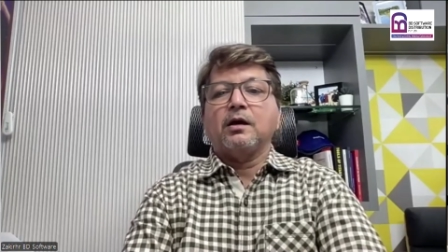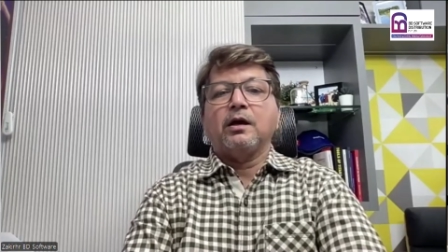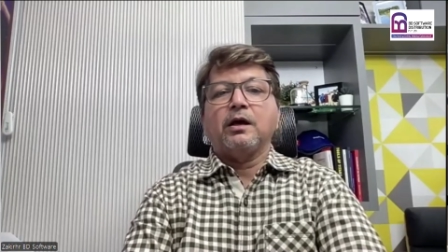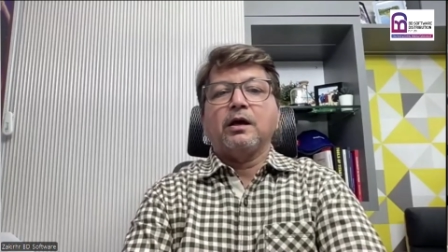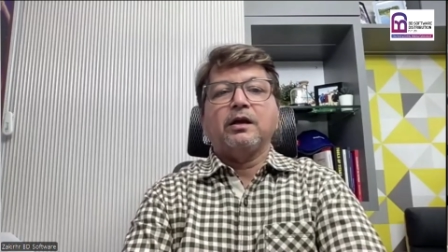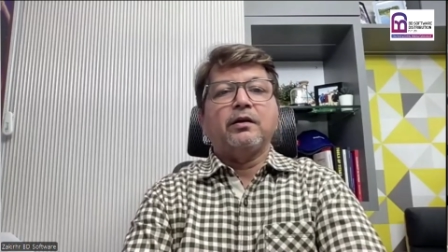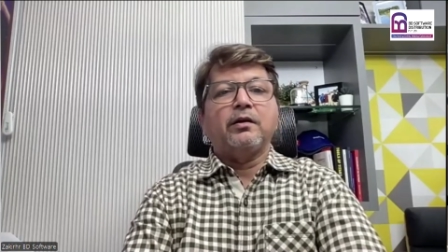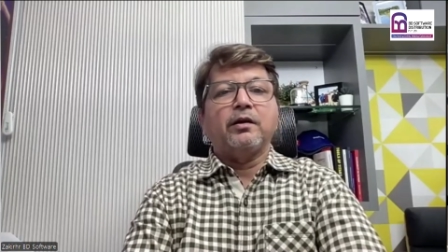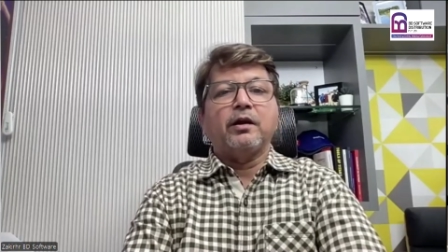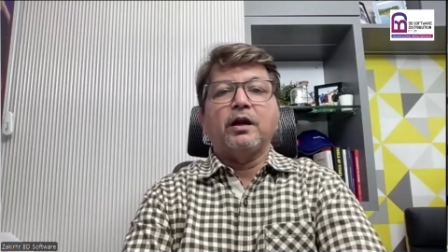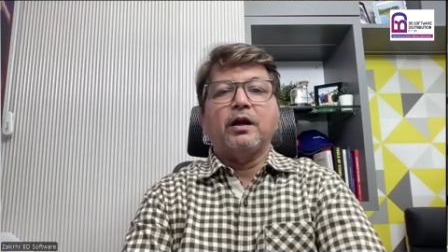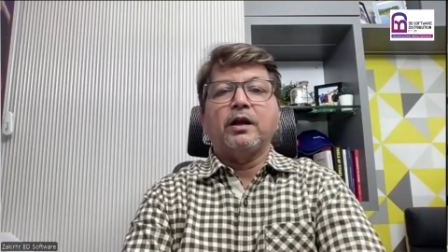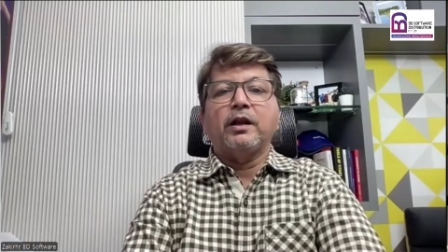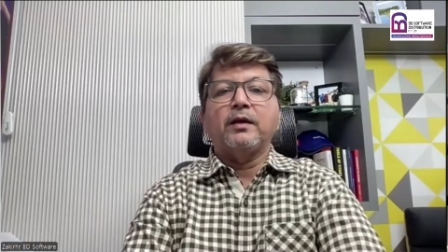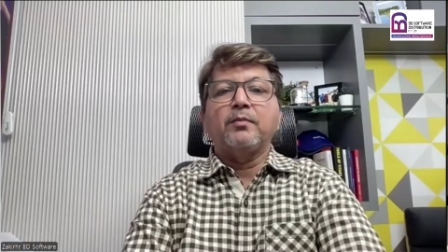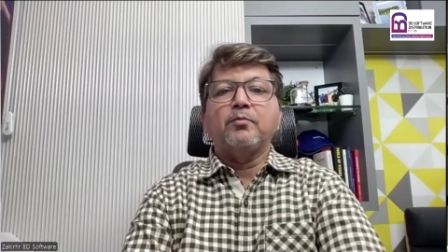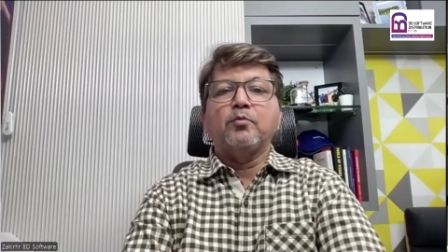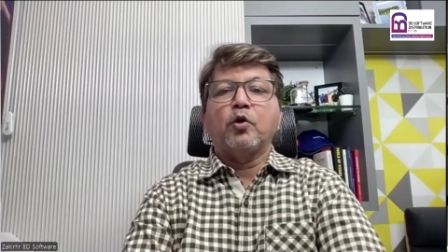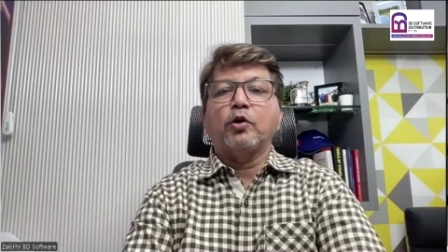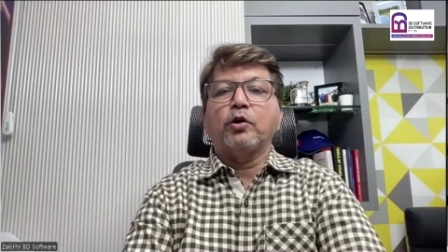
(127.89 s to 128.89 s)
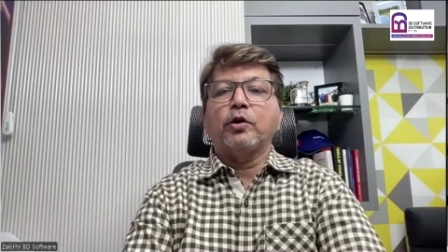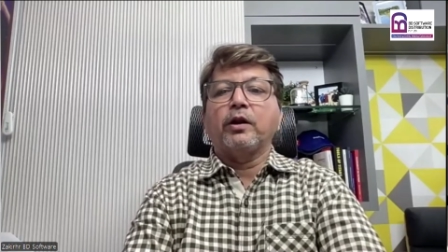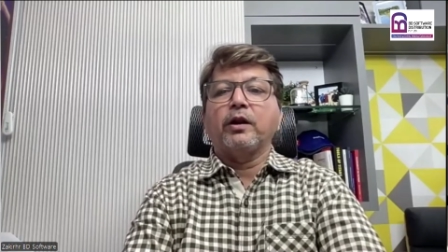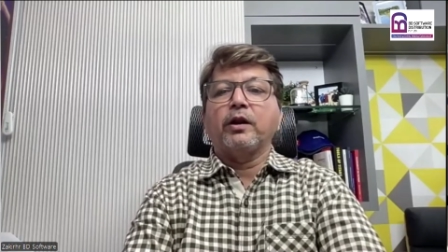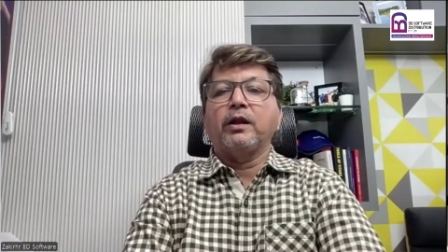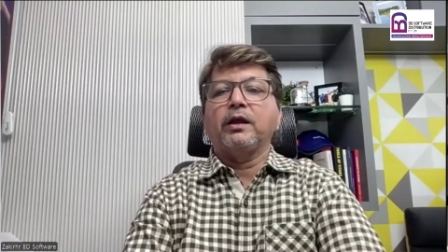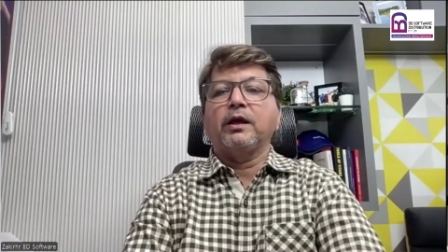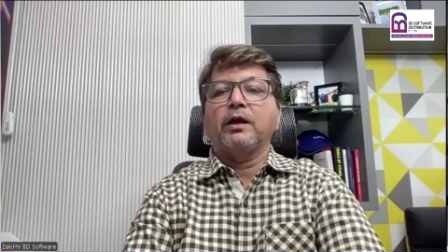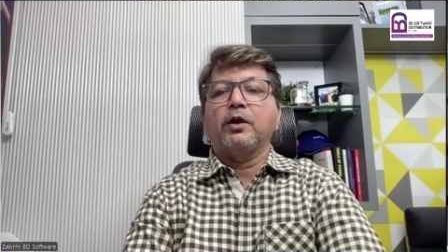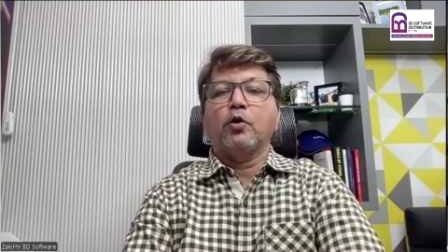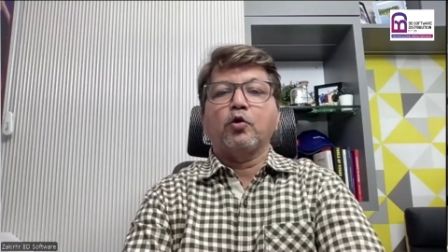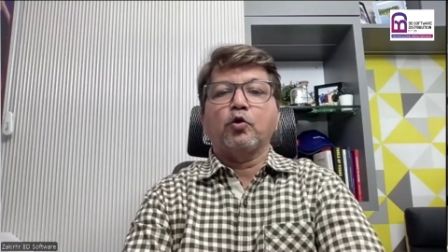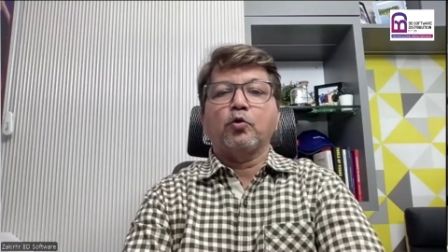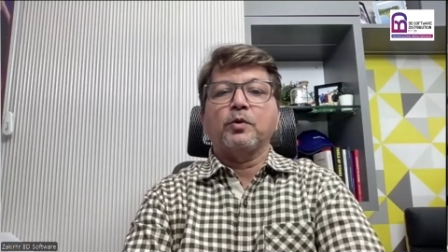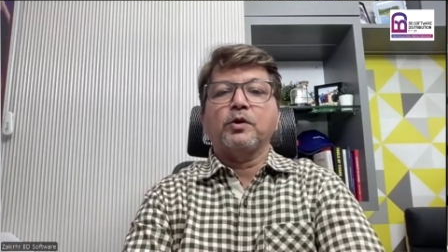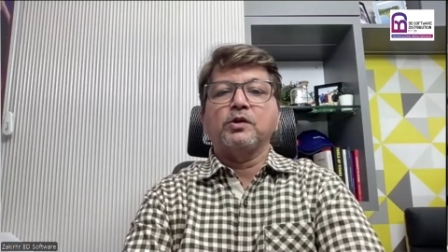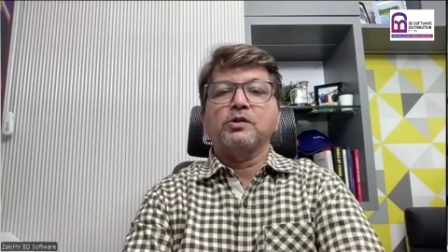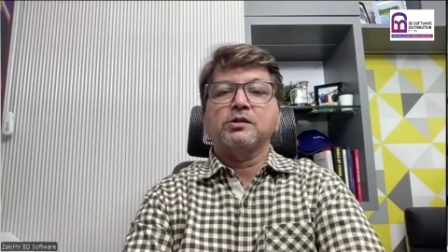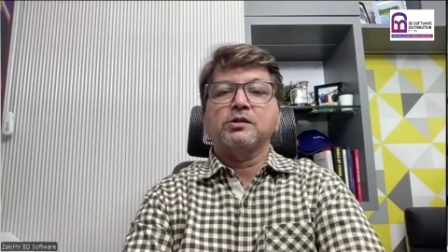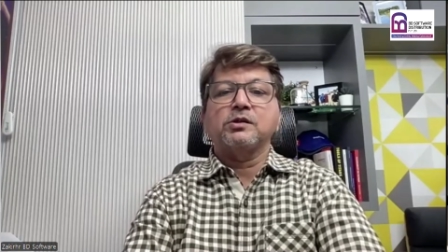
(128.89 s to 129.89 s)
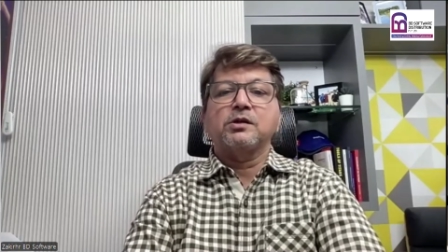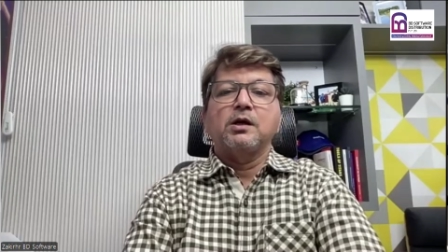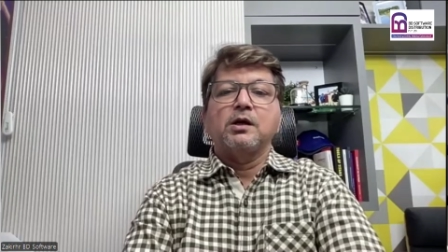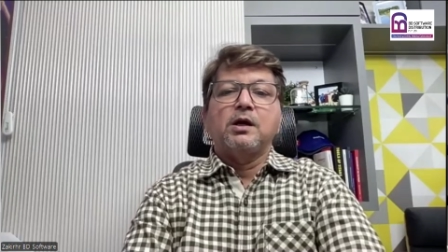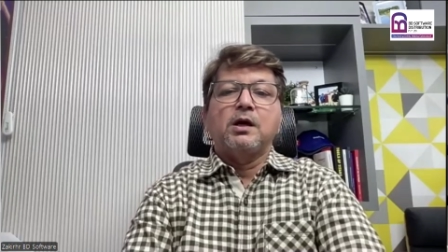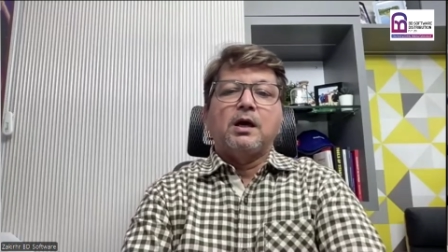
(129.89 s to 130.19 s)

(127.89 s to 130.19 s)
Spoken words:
in real-time monitoring and automation.